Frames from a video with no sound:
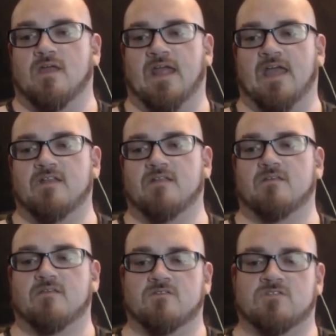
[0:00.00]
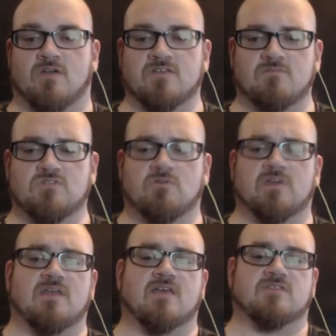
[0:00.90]
And so as I'm
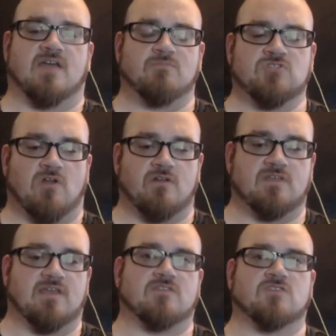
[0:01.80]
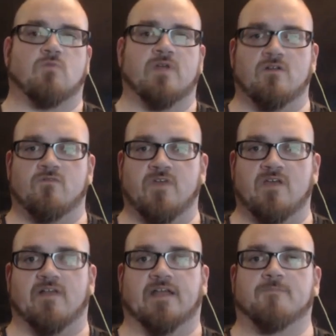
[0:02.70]
doing this, I'm starting to get this weird feeling,